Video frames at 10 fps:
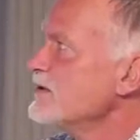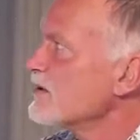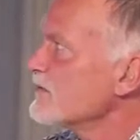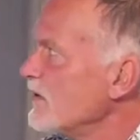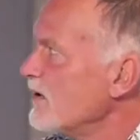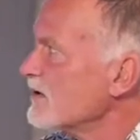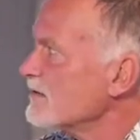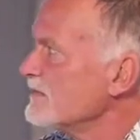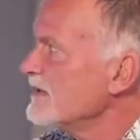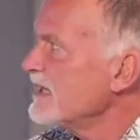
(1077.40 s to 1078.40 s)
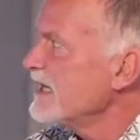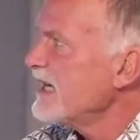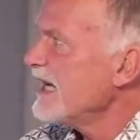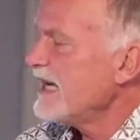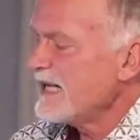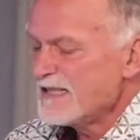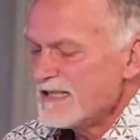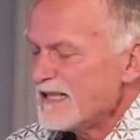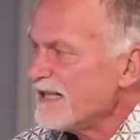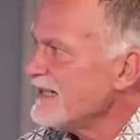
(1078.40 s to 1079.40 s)
form.
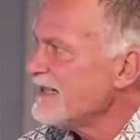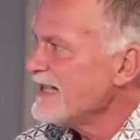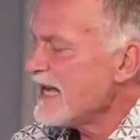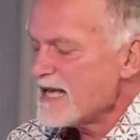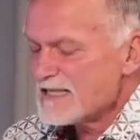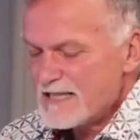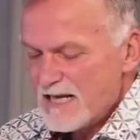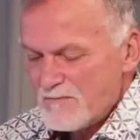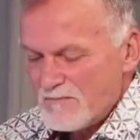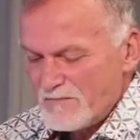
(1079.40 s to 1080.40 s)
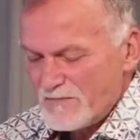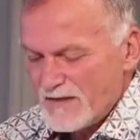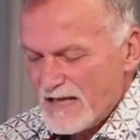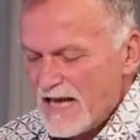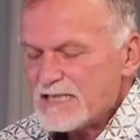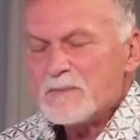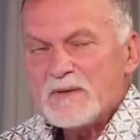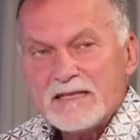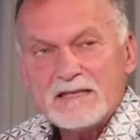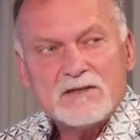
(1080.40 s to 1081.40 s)
And there are some
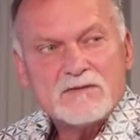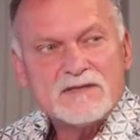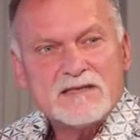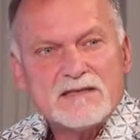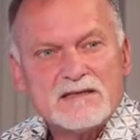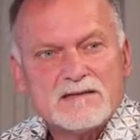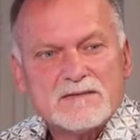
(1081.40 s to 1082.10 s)
aspect of the